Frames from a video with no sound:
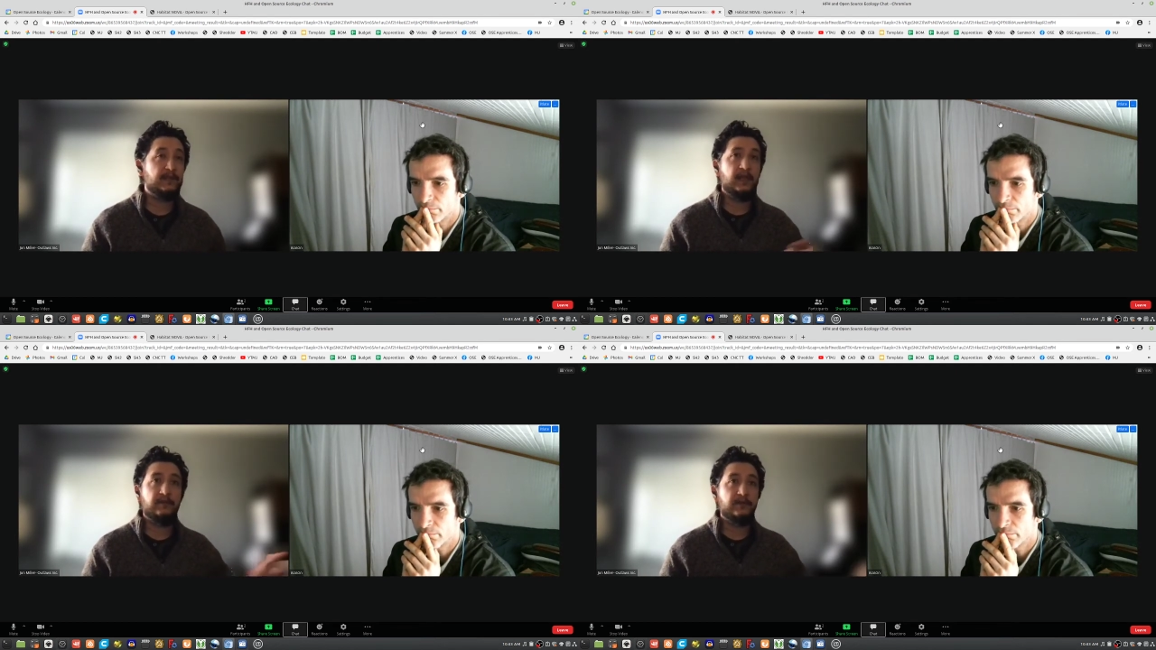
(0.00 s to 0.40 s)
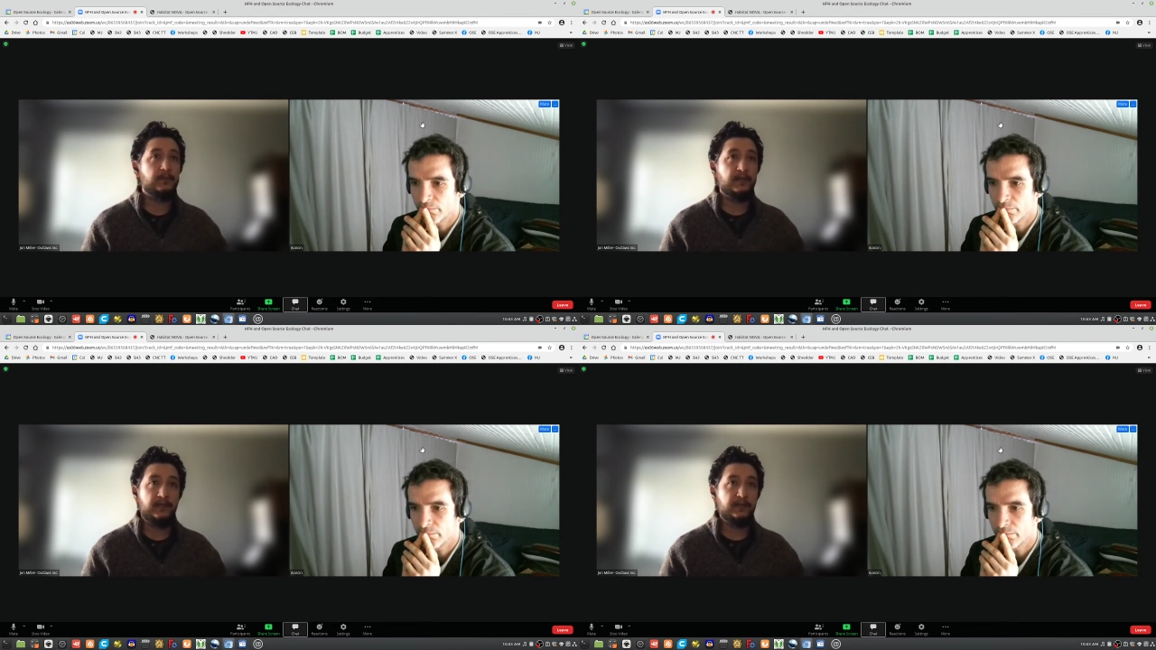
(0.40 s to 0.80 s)
Speaker 1: just
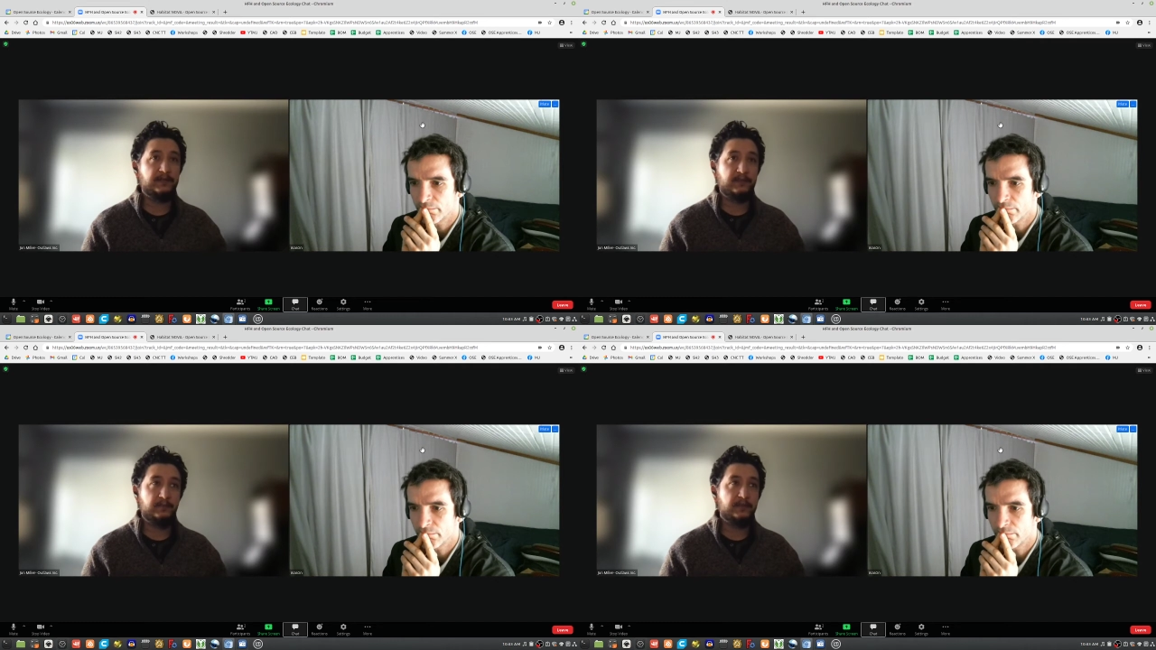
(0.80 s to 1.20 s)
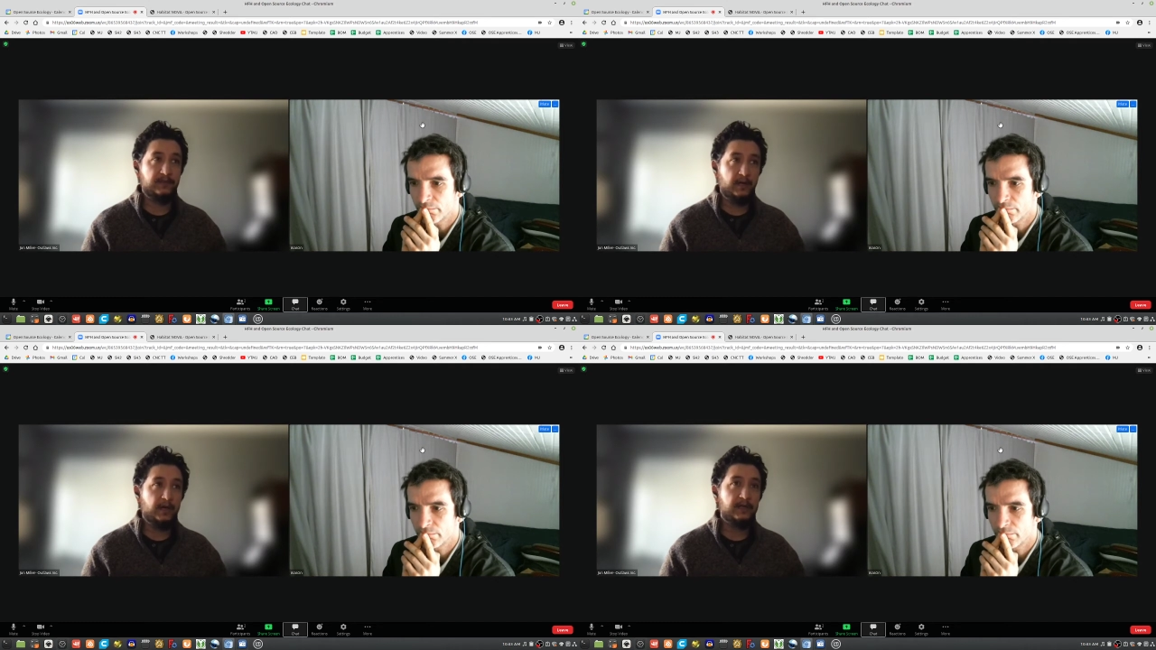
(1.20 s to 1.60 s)
like everybody else
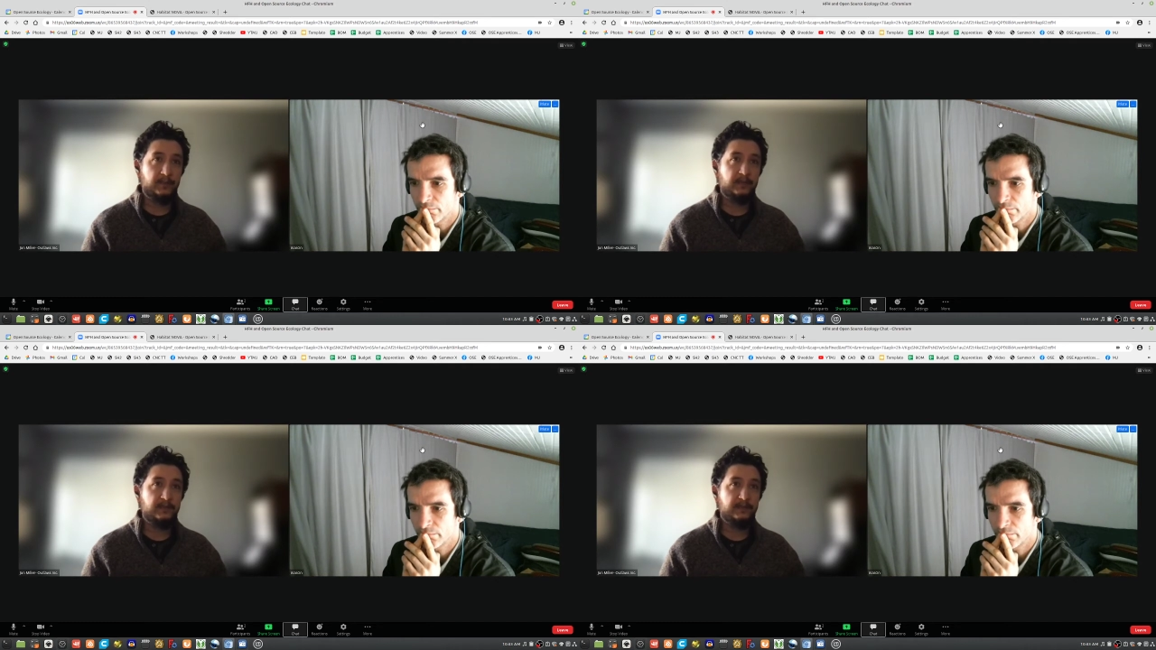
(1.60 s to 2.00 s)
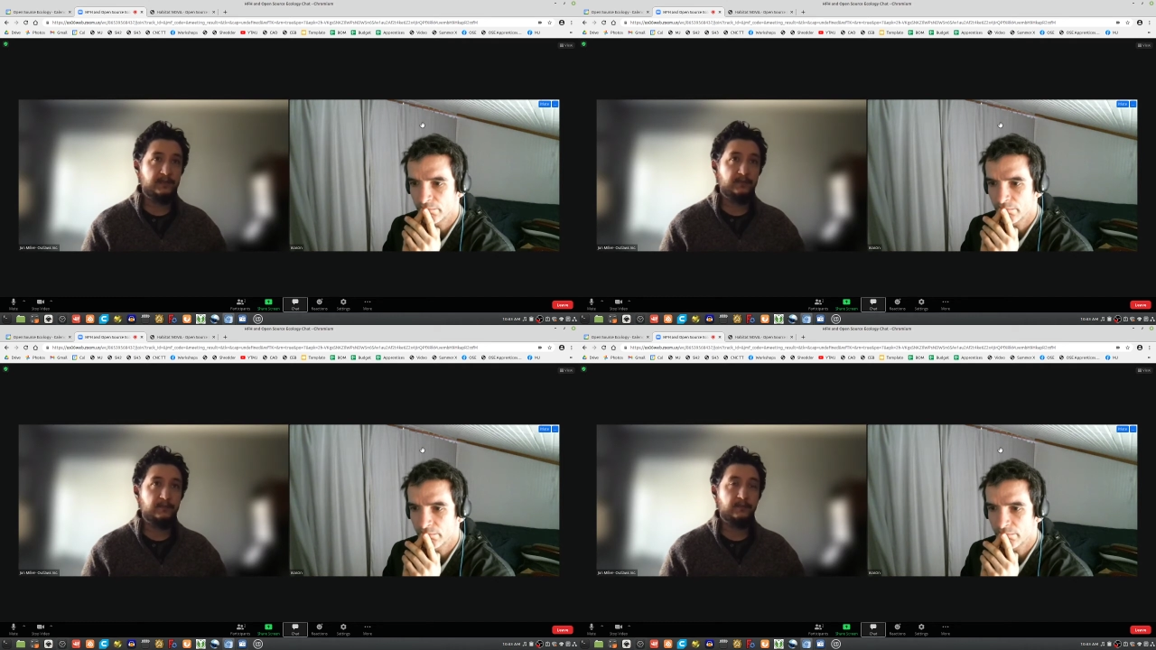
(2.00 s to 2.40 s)
that we talk
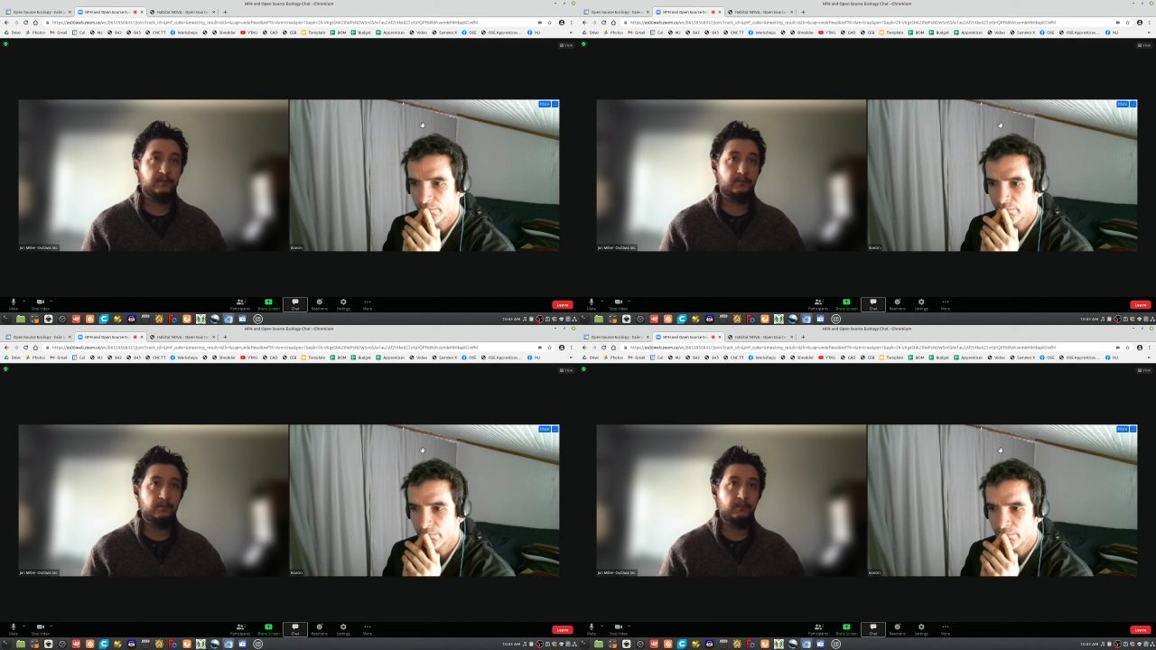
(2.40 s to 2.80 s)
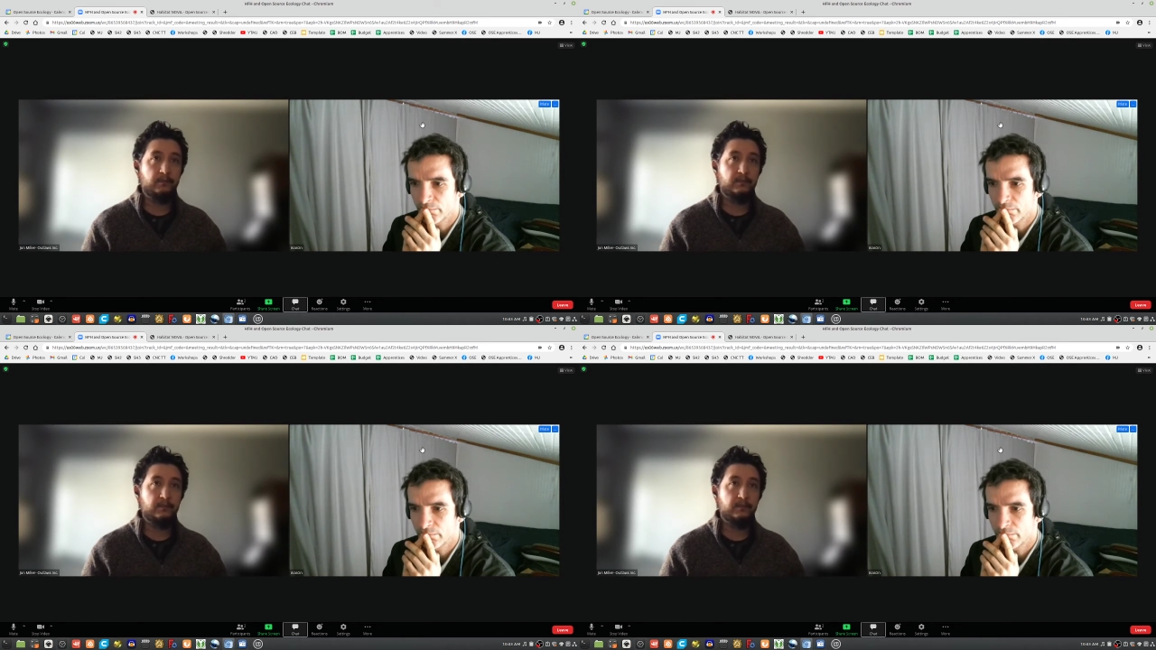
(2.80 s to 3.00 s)
about this to,